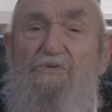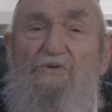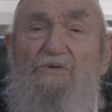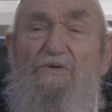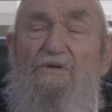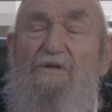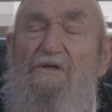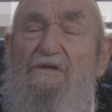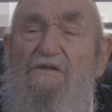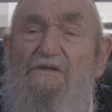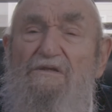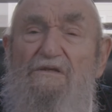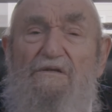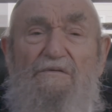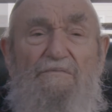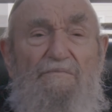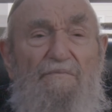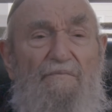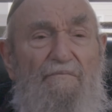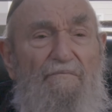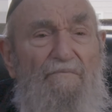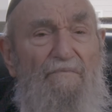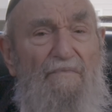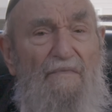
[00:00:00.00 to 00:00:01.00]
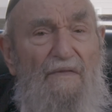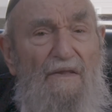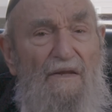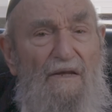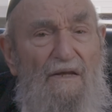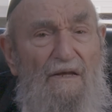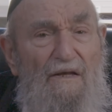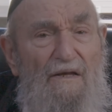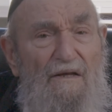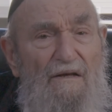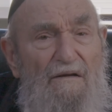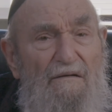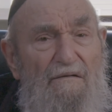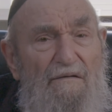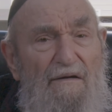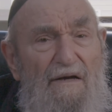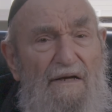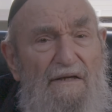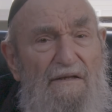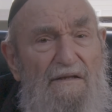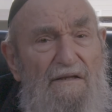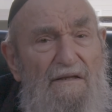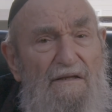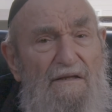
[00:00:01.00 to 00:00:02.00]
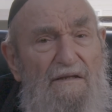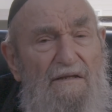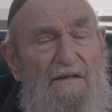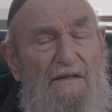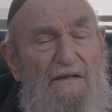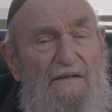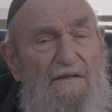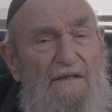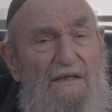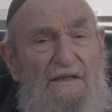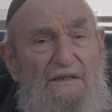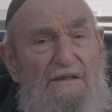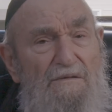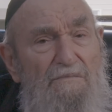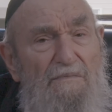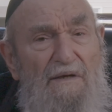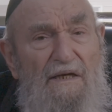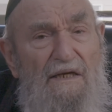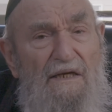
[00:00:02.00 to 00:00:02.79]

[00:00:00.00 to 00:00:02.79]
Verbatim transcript: pursue us? Right? It doesn't